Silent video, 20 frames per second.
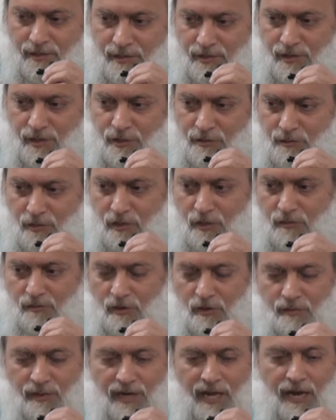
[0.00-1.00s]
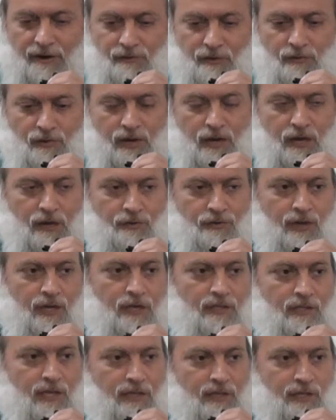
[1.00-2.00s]
disputable, but everyone
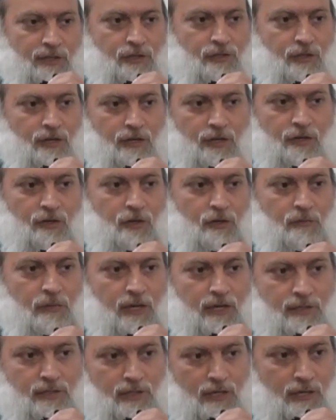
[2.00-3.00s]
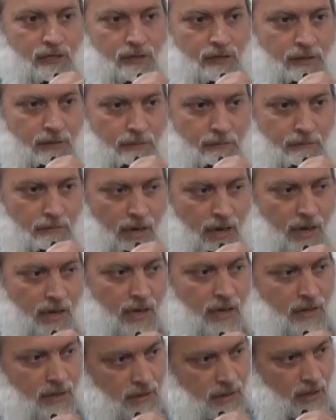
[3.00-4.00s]
agrees that this journey took place in
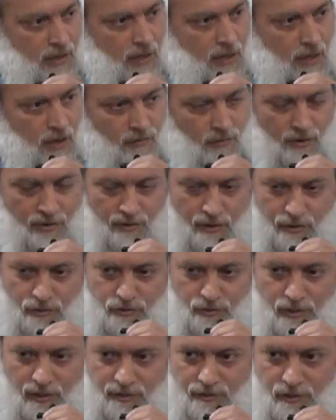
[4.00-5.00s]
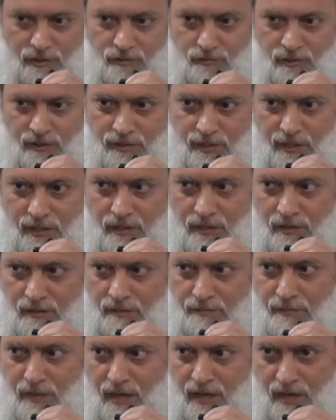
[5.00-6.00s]
Mecca, when Rasulullah was in
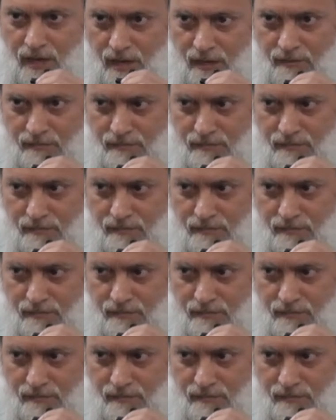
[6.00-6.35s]
Mecca.